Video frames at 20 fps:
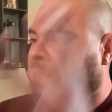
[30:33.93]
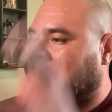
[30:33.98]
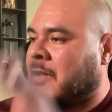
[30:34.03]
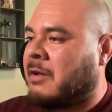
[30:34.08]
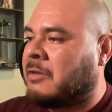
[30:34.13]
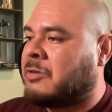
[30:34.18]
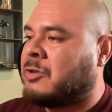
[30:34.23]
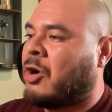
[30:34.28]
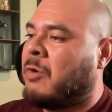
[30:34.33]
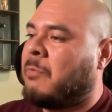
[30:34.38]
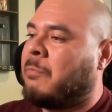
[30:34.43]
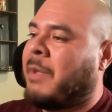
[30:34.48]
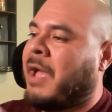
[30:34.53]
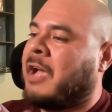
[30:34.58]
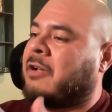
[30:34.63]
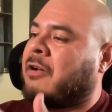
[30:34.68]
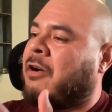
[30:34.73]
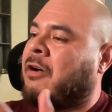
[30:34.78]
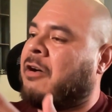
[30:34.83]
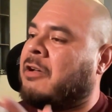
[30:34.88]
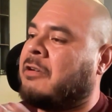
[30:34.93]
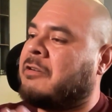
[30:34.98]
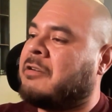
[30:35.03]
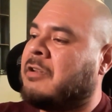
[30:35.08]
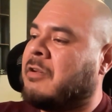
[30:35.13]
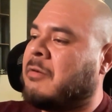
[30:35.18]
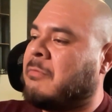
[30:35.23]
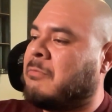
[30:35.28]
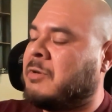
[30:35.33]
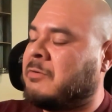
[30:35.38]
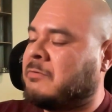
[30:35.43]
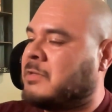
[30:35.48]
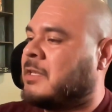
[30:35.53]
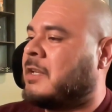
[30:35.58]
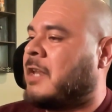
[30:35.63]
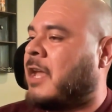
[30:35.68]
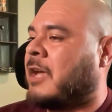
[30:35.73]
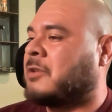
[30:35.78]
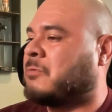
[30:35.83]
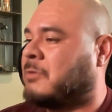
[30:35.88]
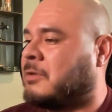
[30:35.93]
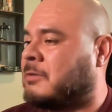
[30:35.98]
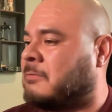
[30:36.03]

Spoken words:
Dome back on, move to the next one.